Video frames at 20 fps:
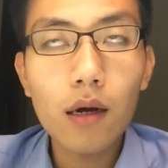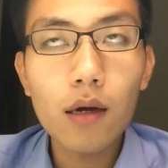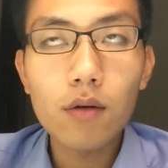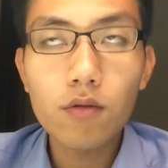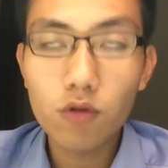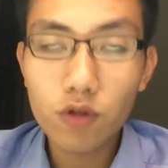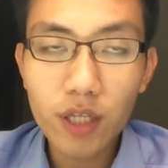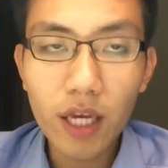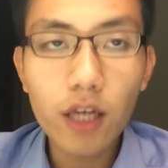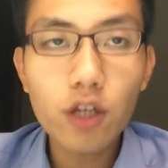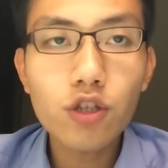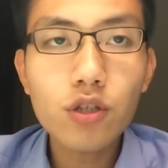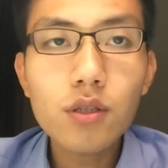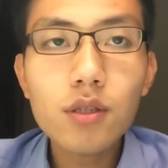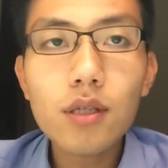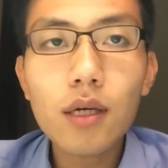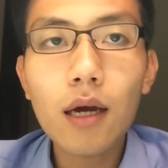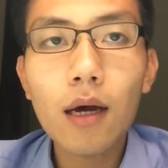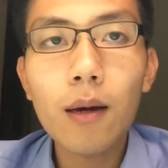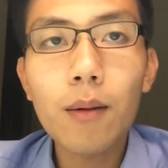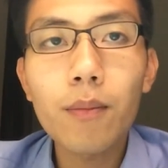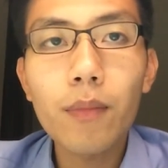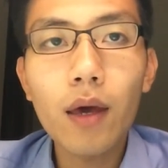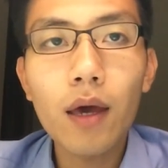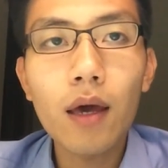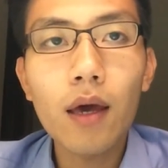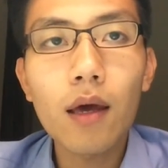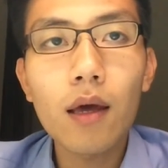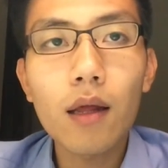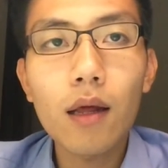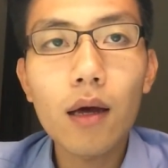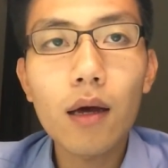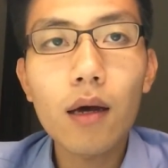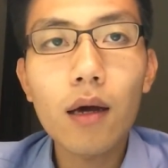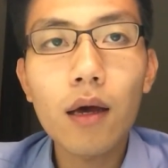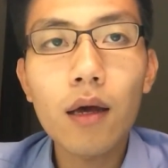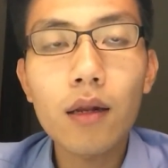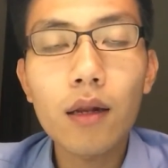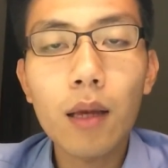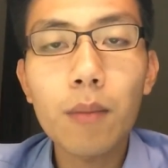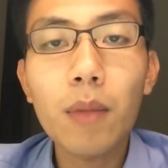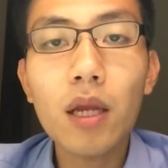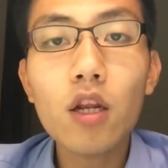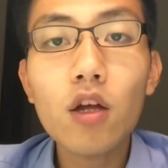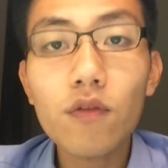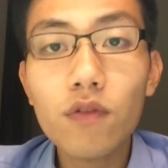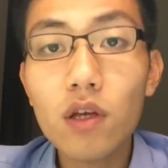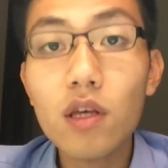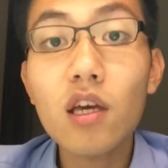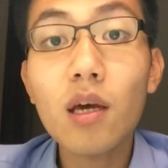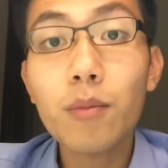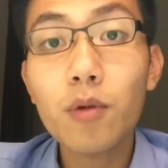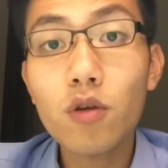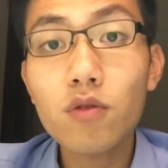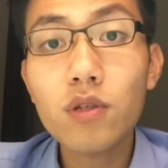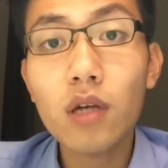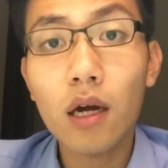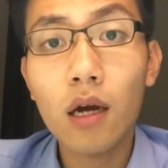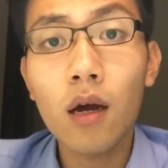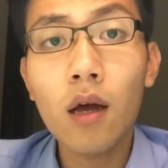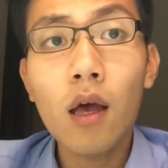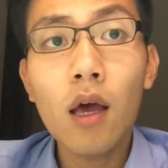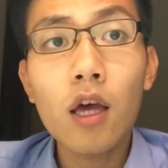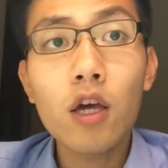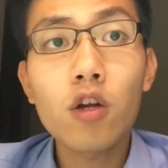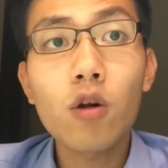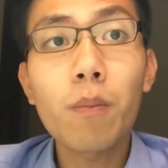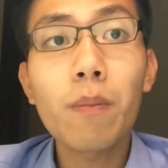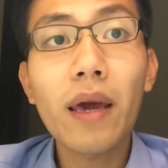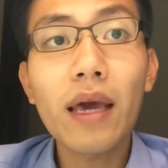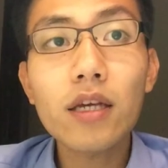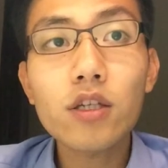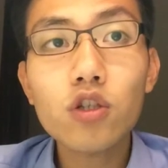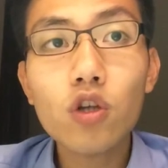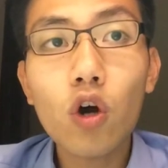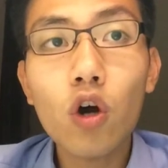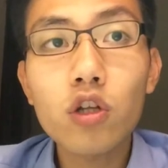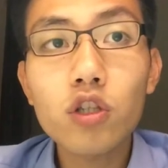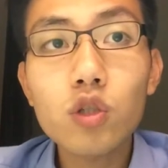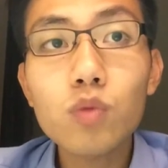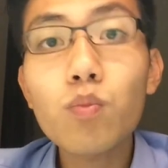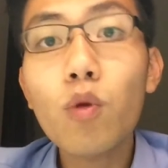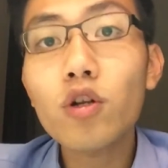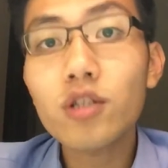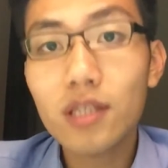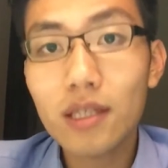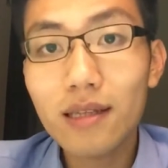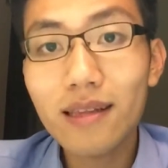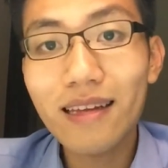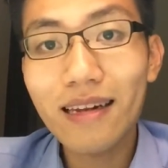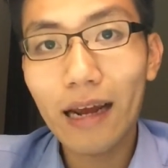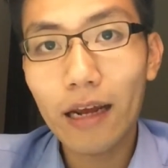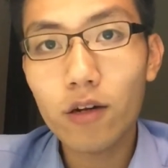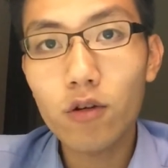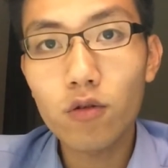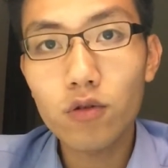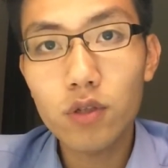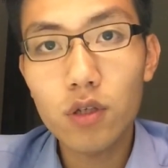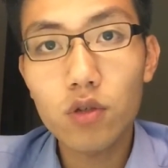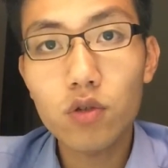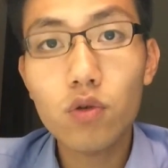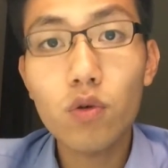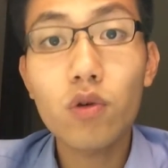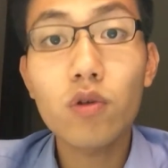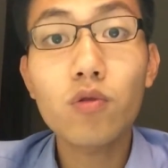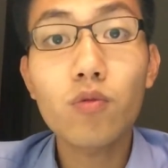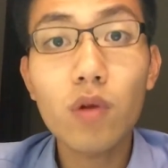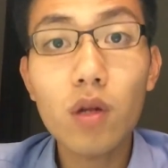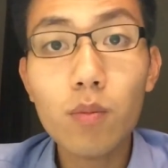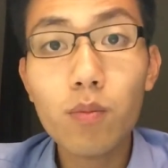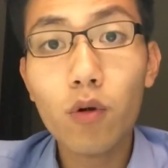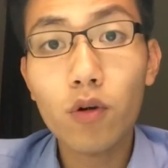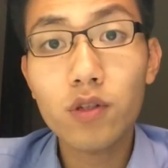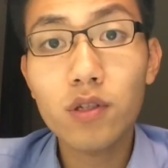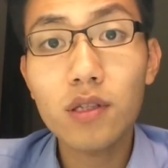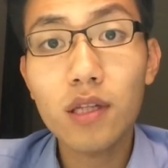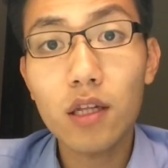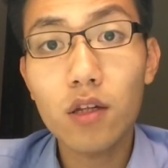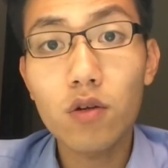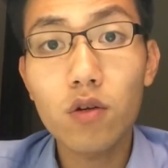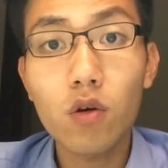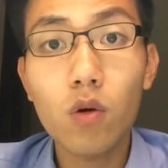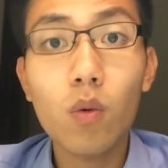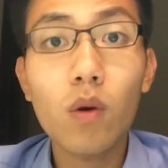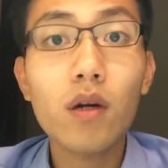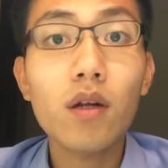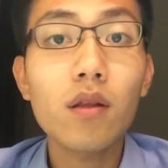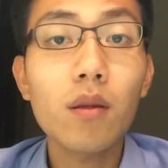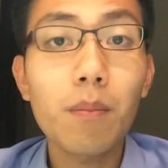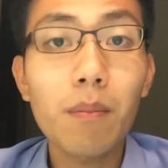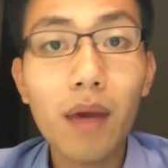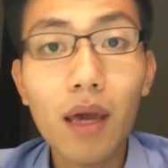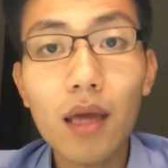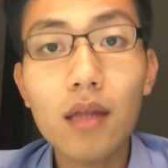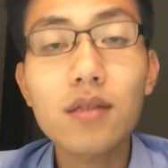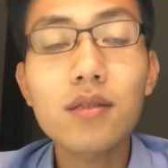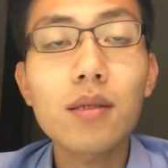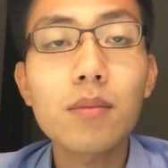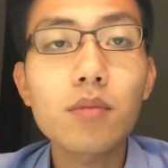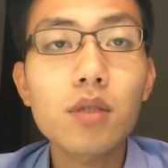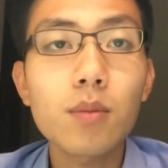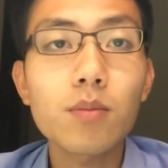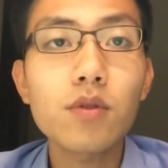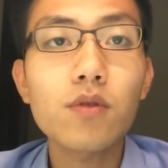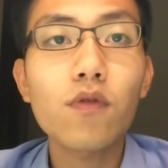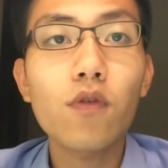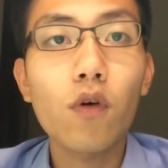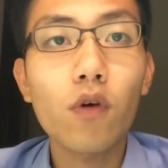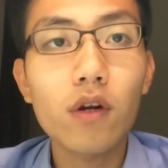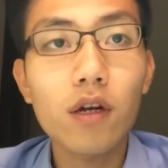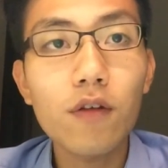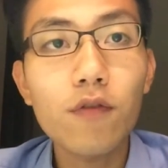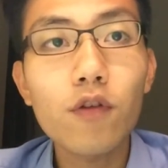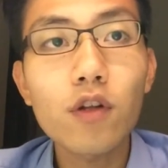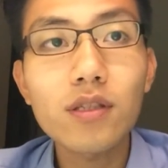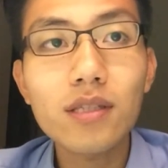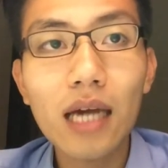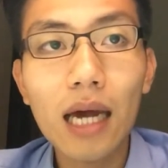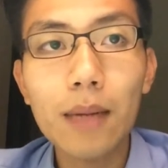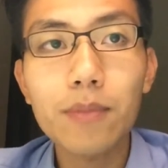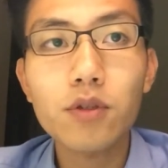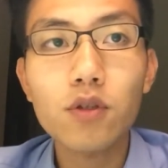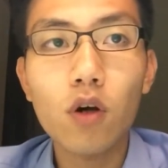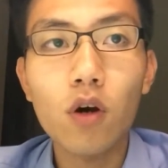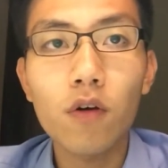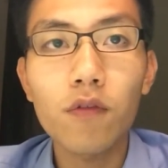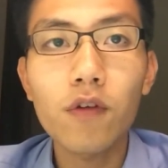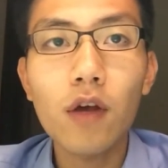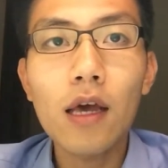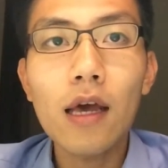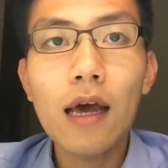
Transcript: rotations, and many of the EMQs are based on spotting the diagnosis. So it's really important that you know what are the main symptoms for different types of